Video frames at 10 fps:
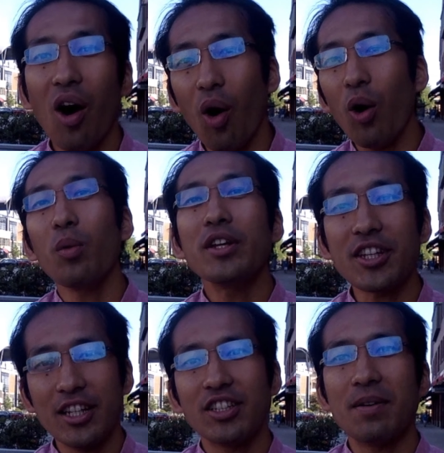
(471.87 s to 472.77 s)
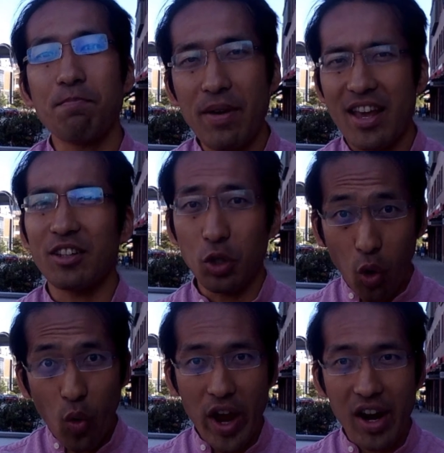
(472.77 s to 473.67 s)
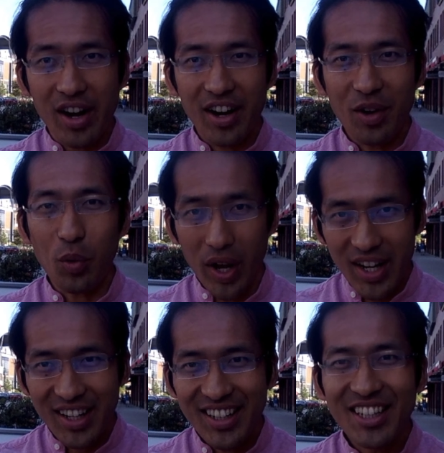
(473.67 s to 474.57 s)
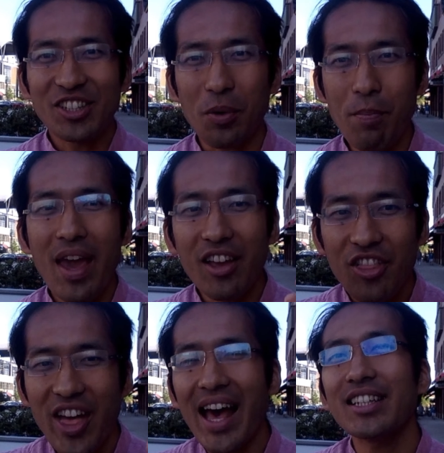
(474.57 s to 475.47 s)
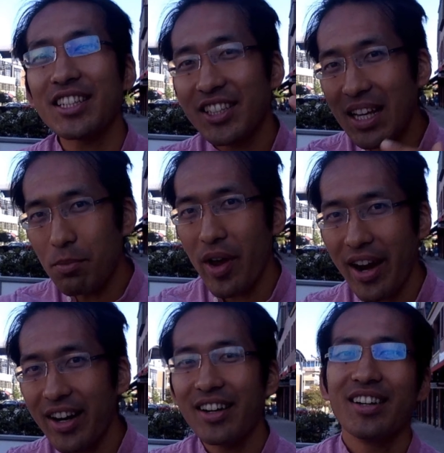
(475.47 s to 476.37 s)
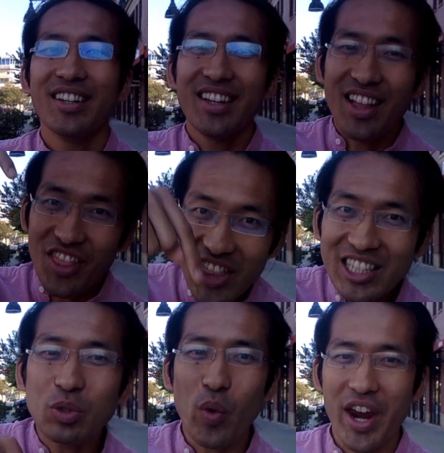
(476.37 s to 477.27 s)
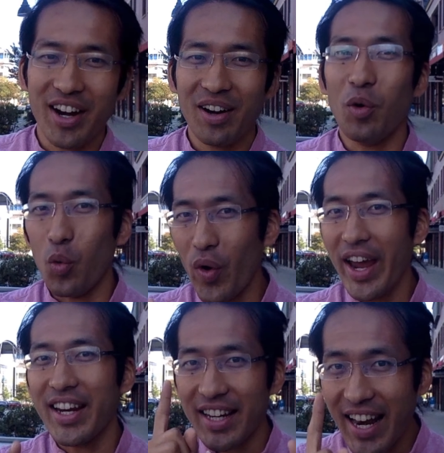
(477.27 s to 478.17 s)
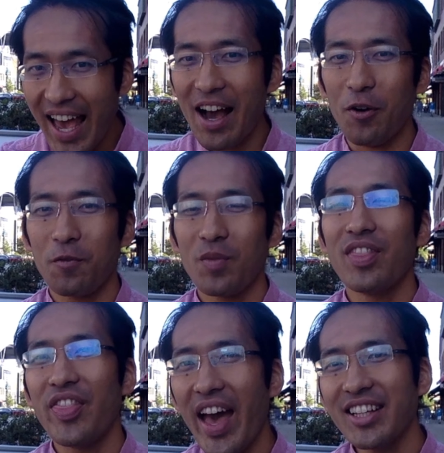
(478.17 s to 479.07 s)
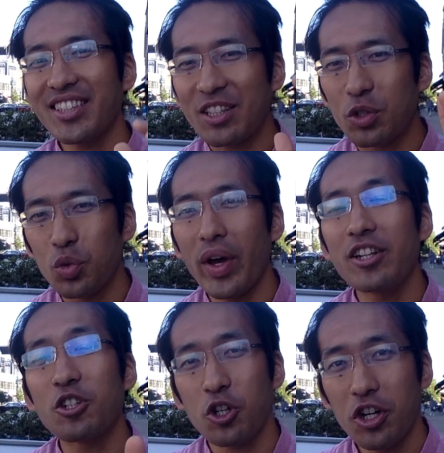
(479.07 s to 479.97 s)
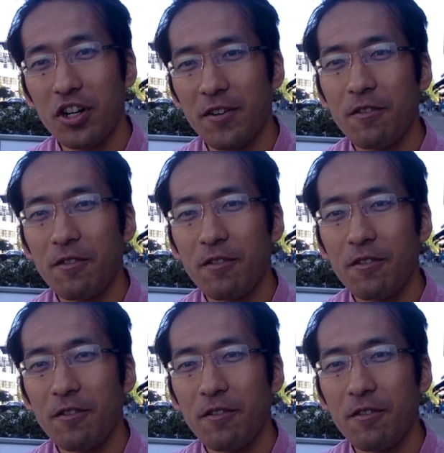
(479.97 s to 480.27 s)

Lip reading: always ends up being nowhere, right? So make that somewhere, this where, right now. That's the great turn